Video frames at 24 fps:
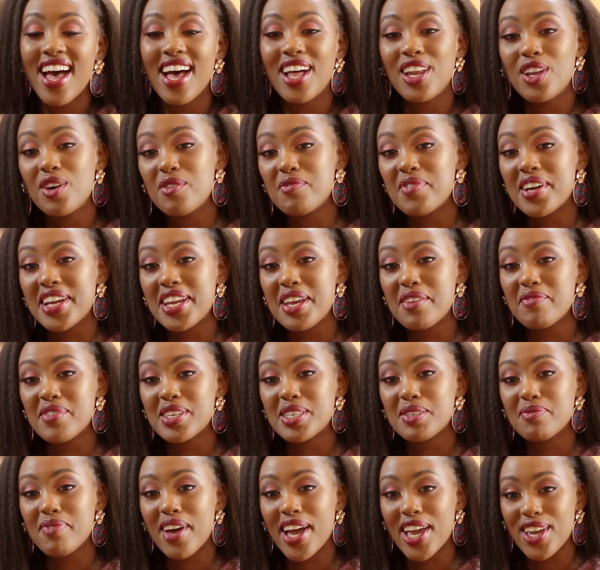Hello, my name
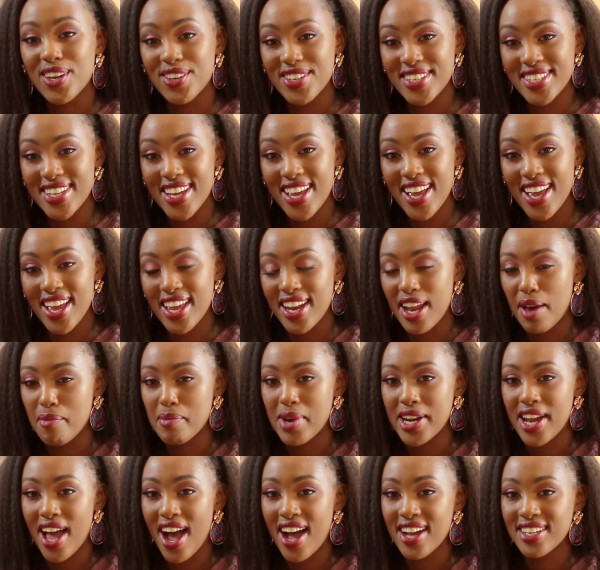is Mayonde and I'm
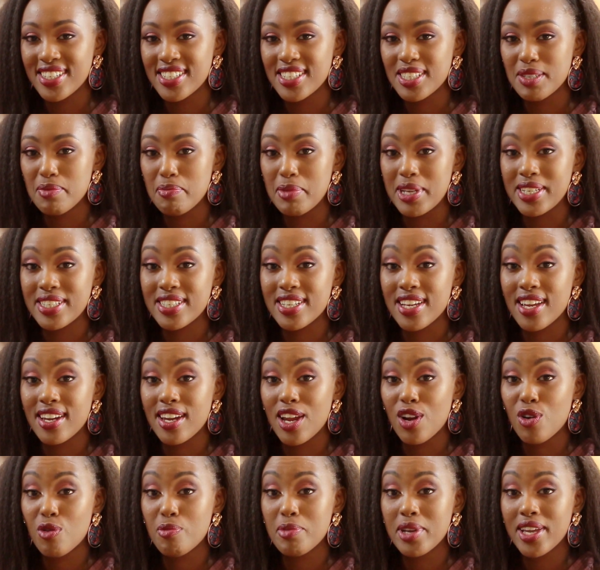an artist based here in
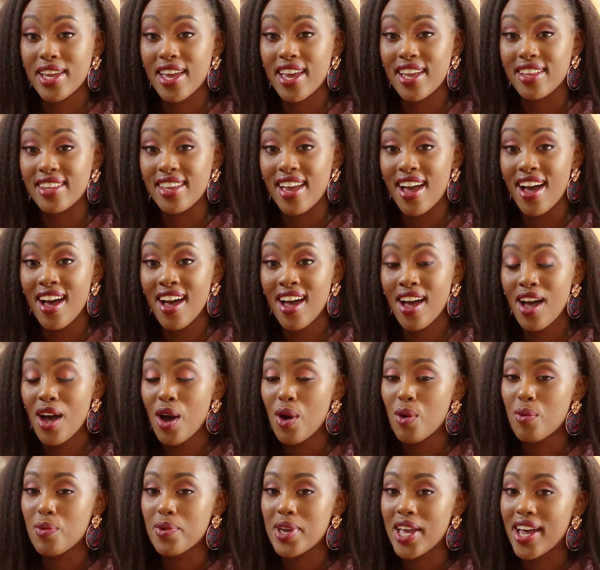Nairobi, Kenya.
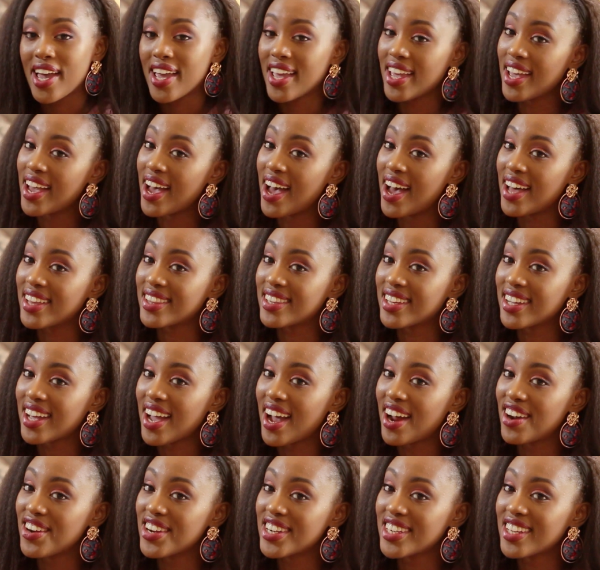We are here at the
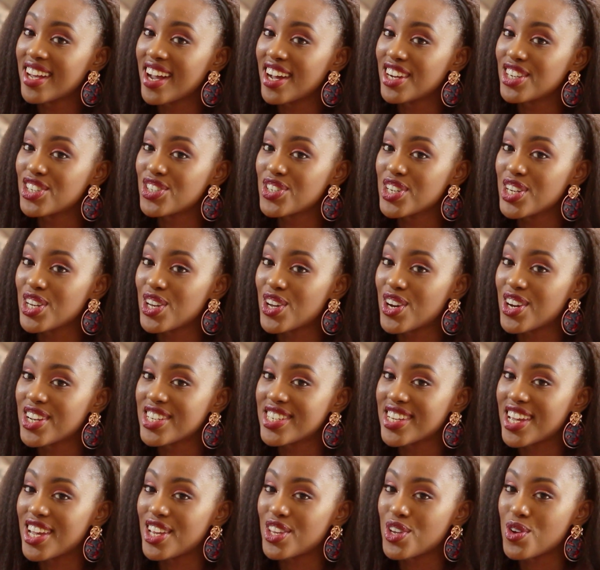current Country
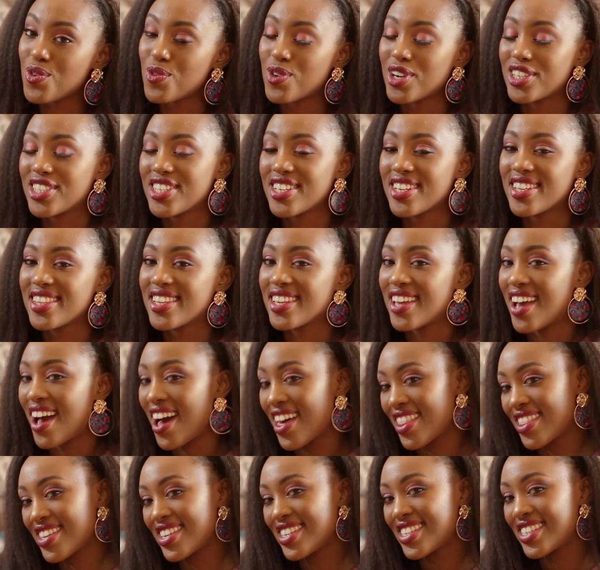Lodge and you're watching The
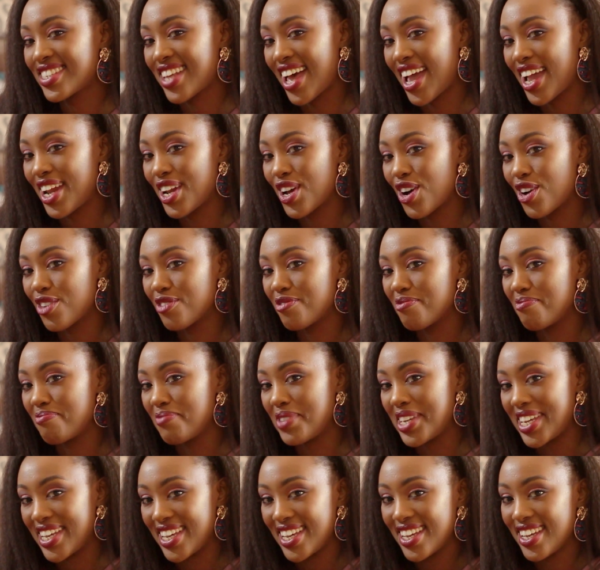Other Side of
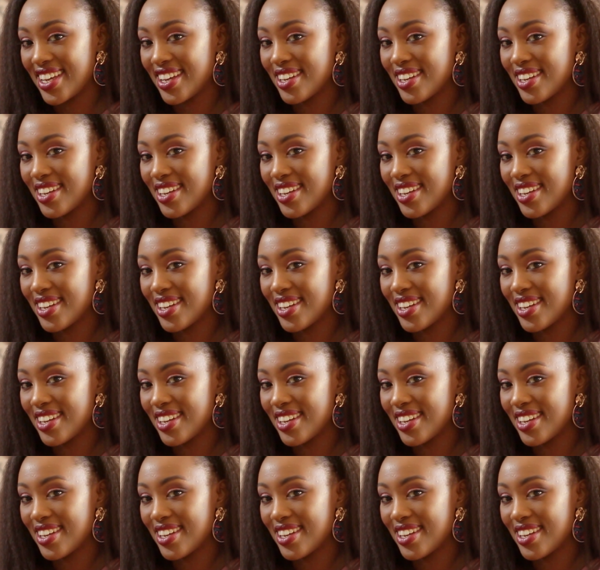Me.